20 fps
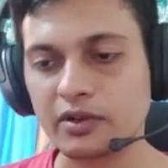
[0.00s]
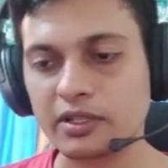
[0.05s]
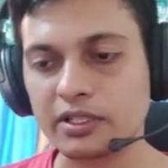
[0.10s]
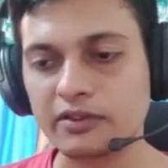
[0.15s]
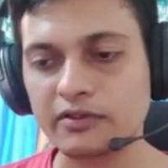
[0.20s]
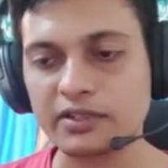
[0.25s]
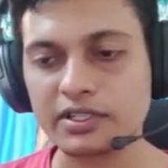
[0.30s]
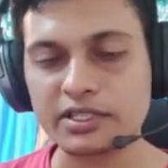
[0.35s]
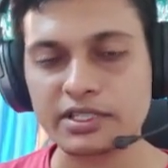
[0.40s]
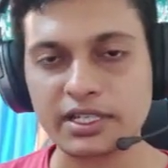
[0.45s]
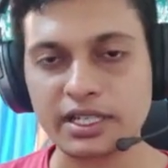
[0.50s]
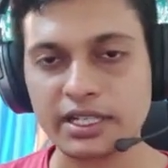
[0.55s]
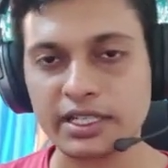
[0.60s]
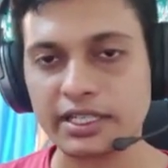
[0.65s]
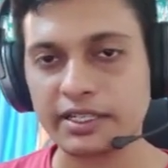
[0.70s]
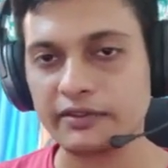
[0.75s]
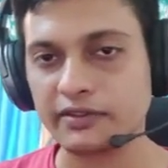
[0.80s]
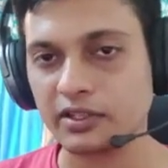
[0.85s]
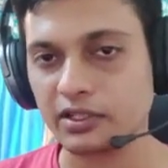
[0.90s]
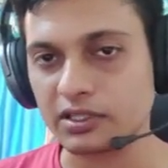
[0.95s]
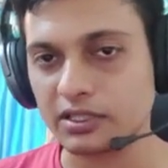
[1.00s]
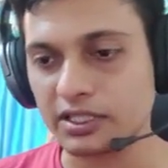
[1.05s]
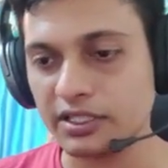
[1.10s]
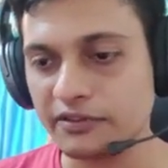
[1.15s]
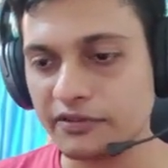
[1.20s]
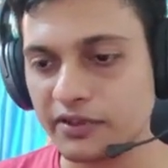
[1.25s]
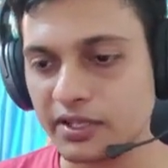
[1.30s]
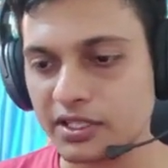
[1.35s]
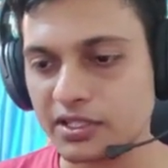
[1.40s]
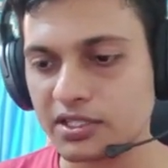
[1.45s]
wrote the functionality via
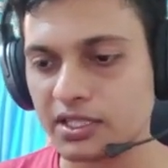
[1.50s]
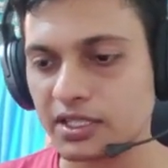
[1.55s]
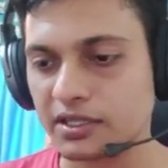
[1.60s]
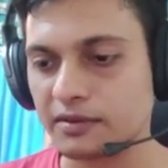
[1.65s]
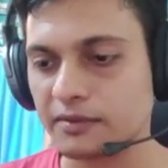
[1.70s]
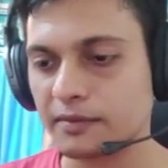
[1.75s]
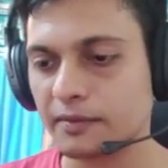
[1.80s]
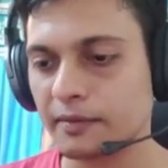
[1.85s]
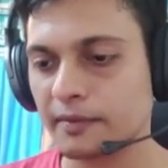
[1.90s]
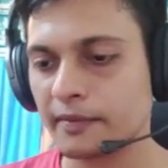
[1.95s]
the function,